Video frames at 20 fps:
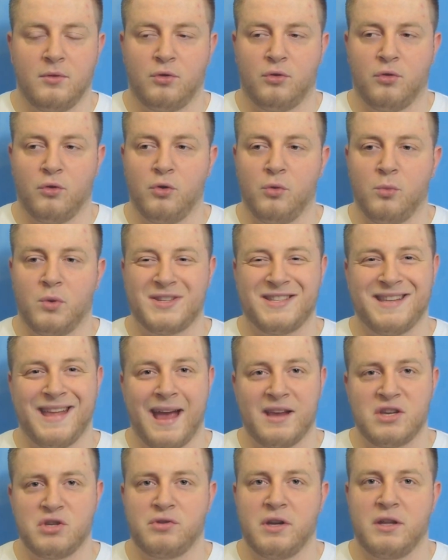do what's
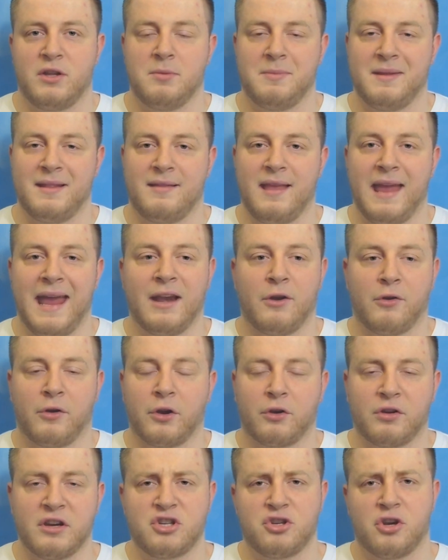necessary to maintain or
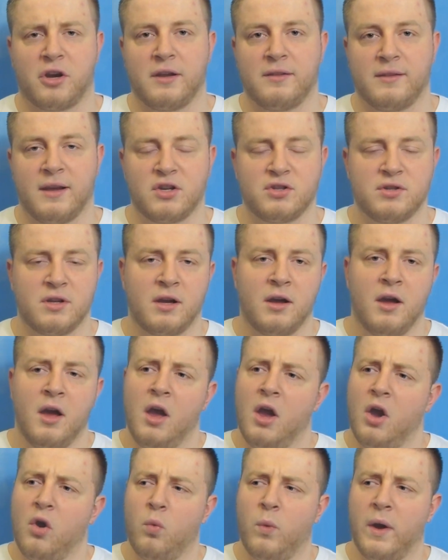increase your conditioning
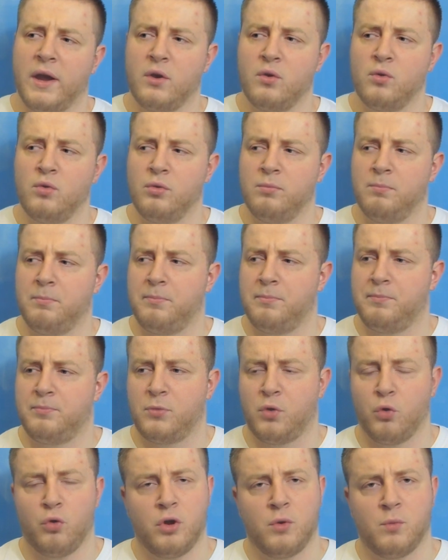while
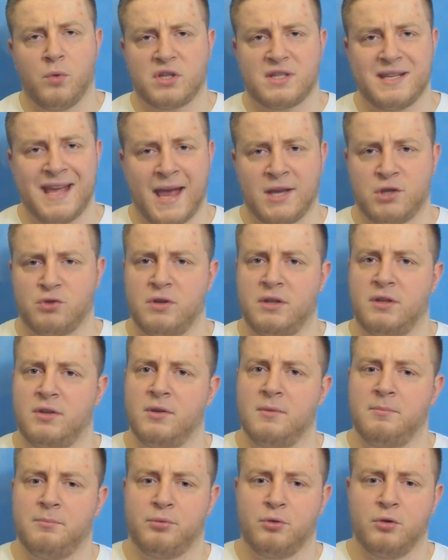doing what's necessary
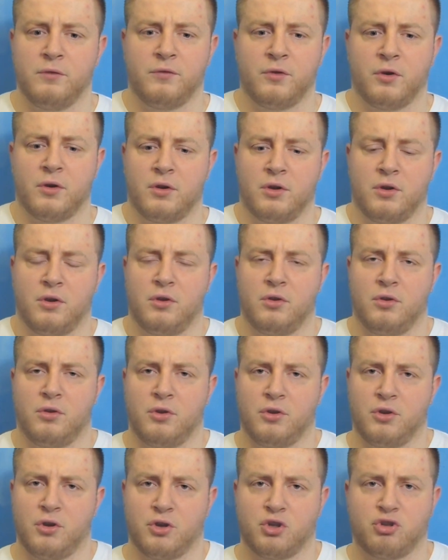to improve
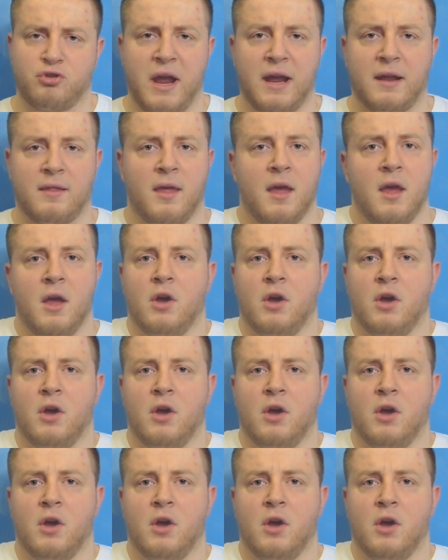your strength.